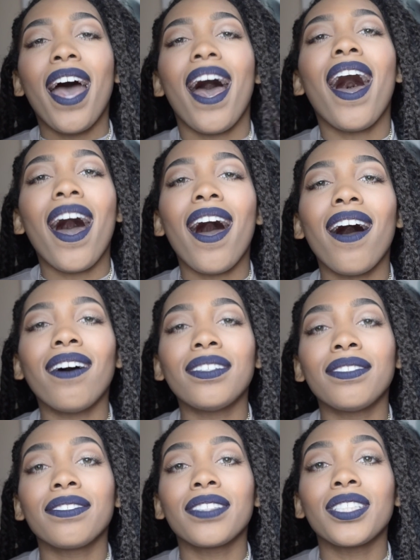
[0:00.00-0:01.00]

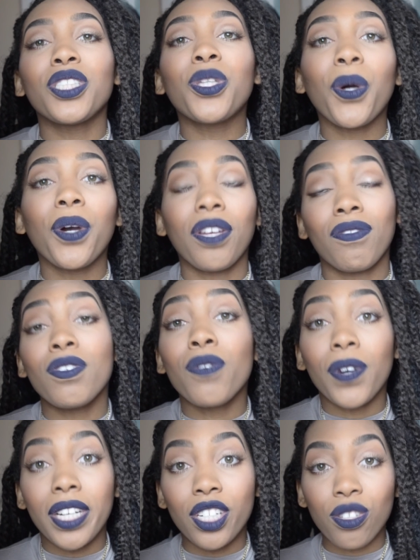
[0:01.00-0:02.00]
have your if you've
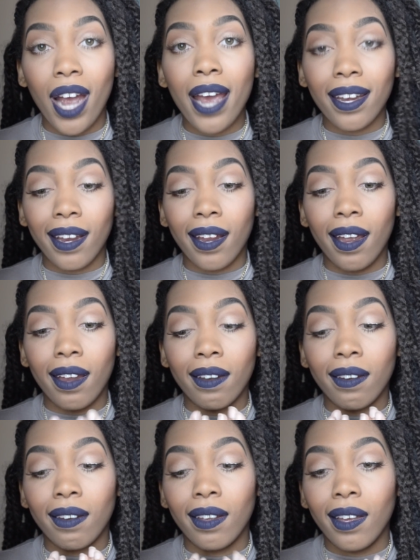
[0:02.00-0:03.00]
already tried it
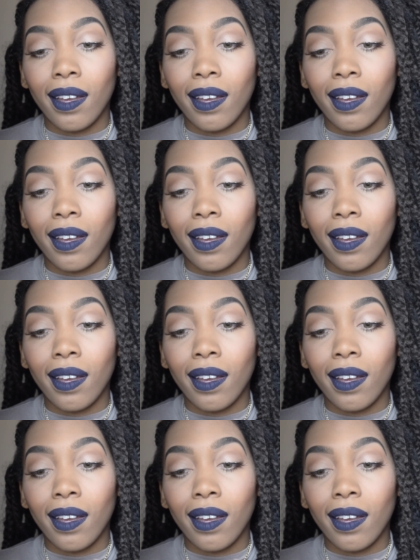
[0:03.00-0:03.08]
and